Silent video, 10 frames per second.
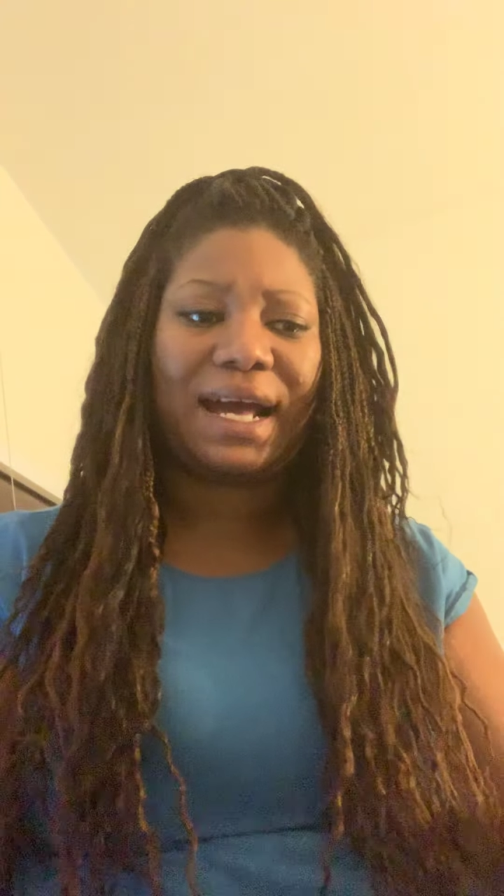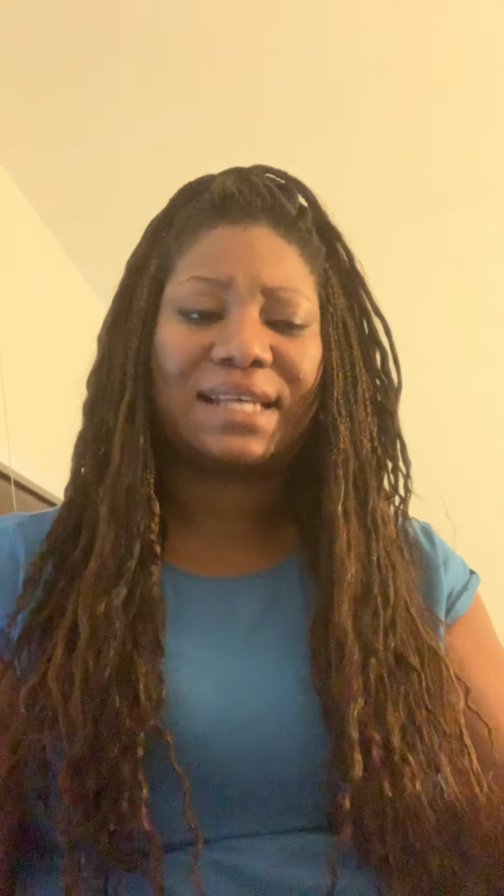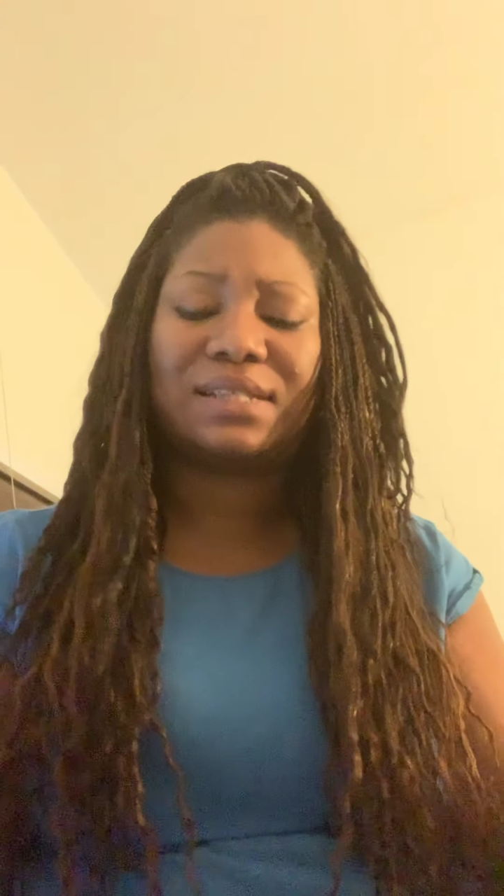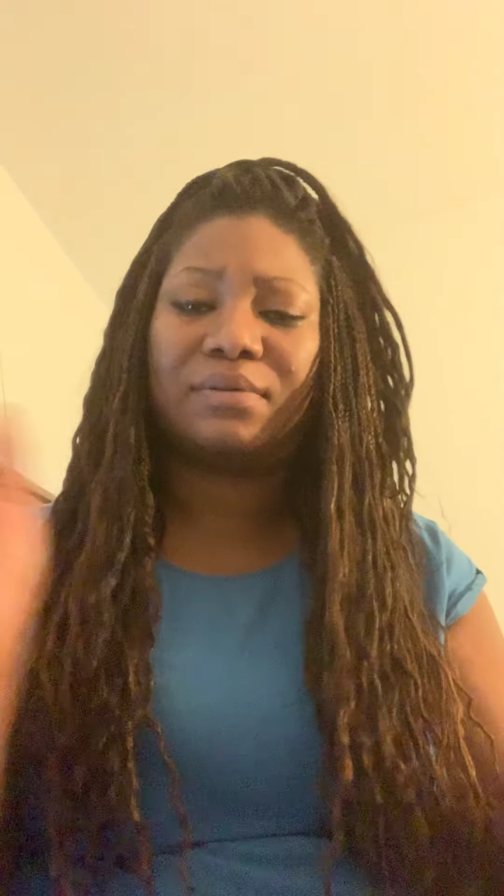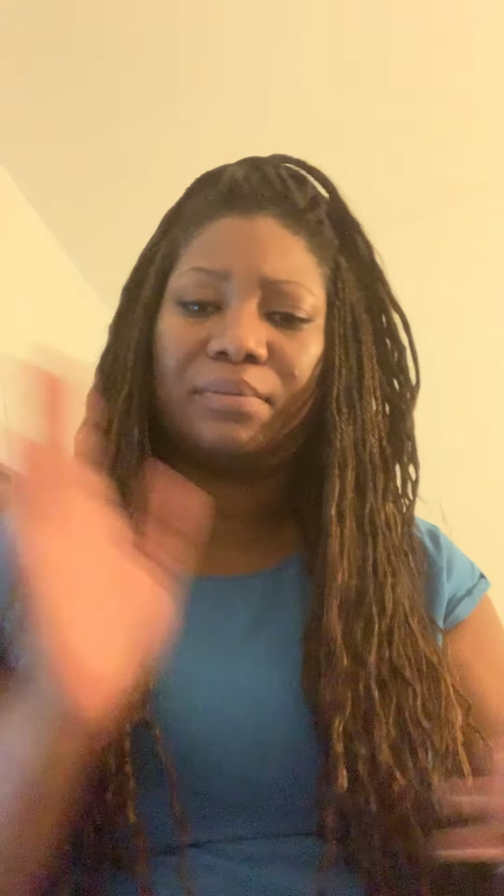
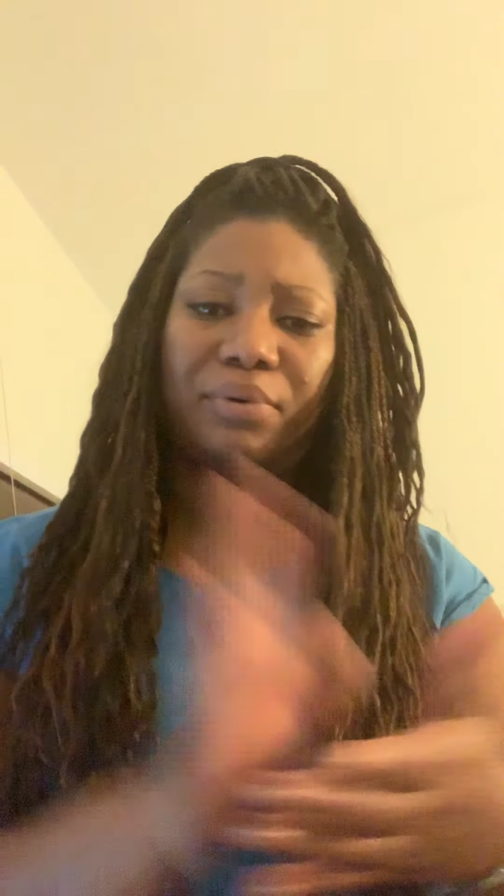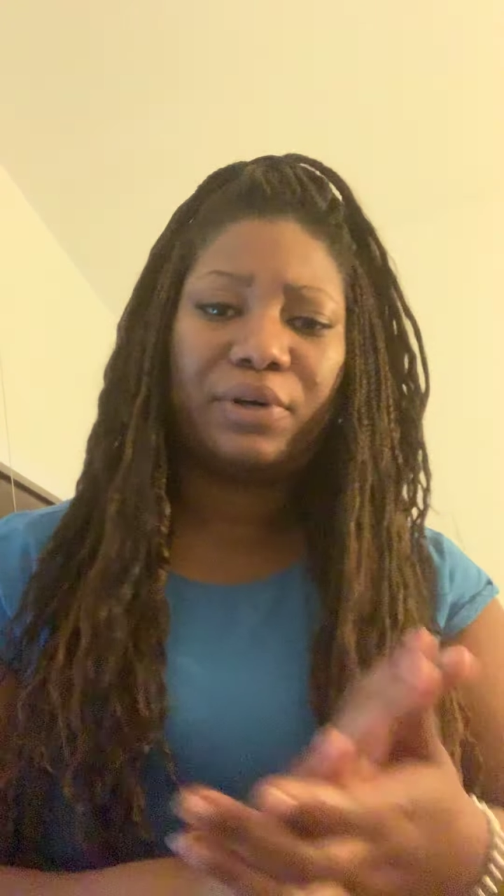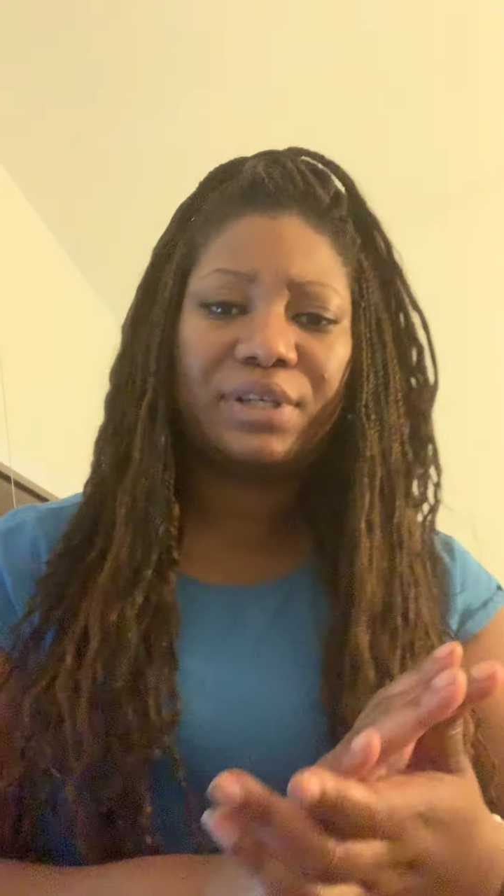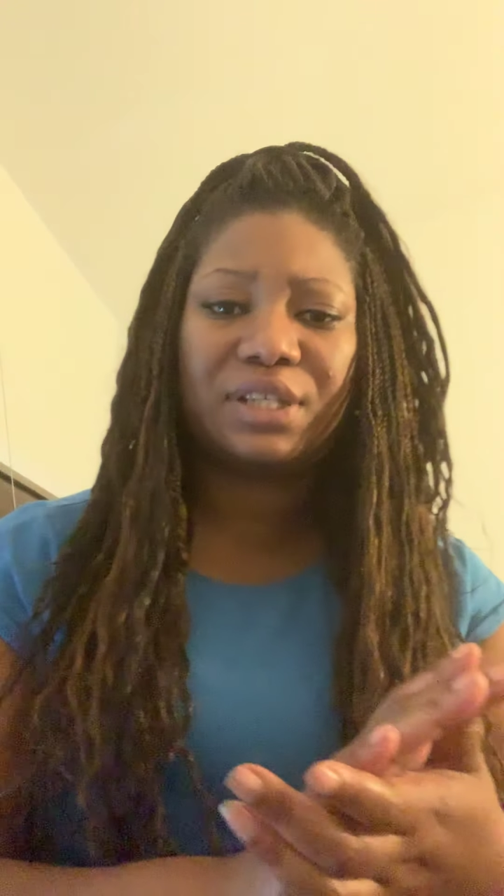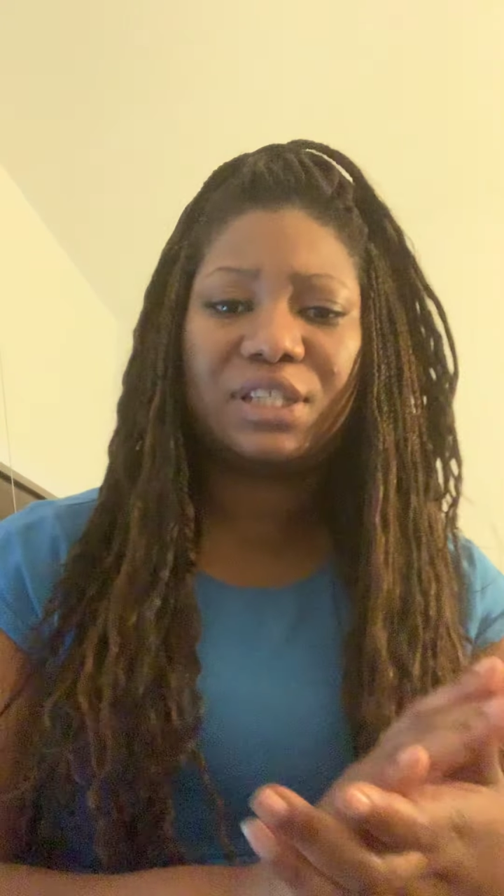got some important